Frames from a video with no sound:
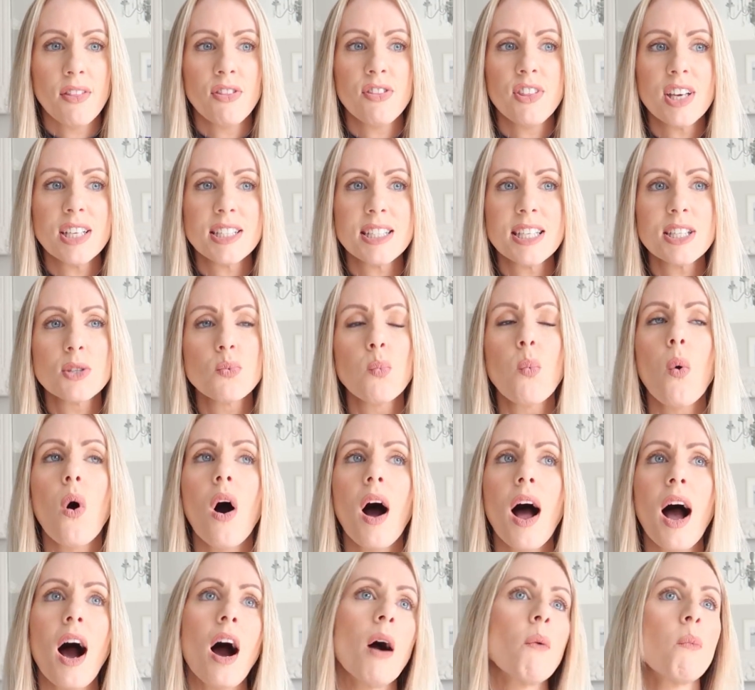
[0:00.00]
and this is
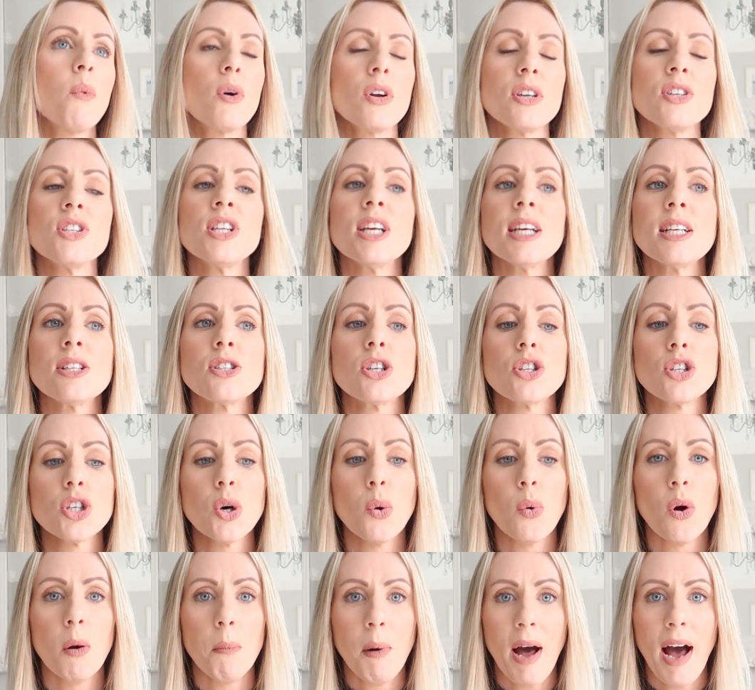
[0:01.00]
why I wanted to
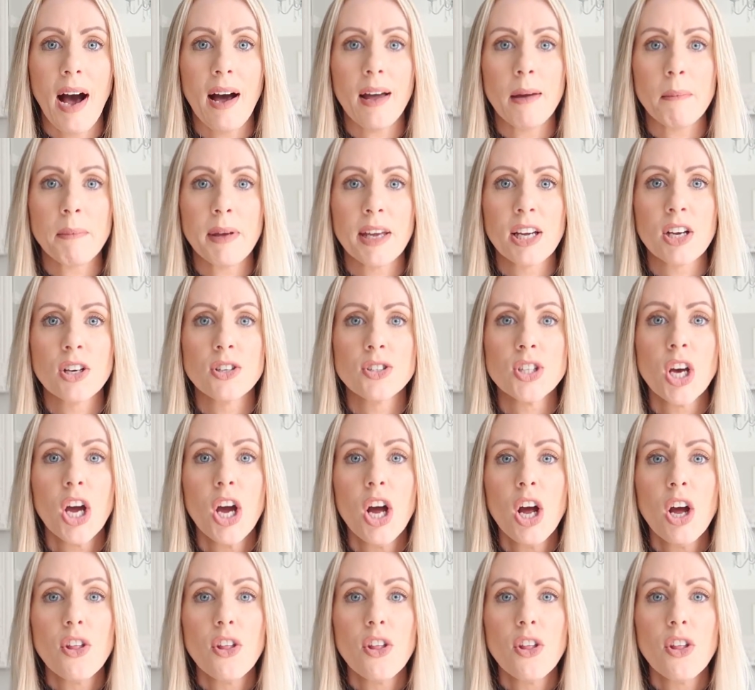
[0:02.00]
talk about it, because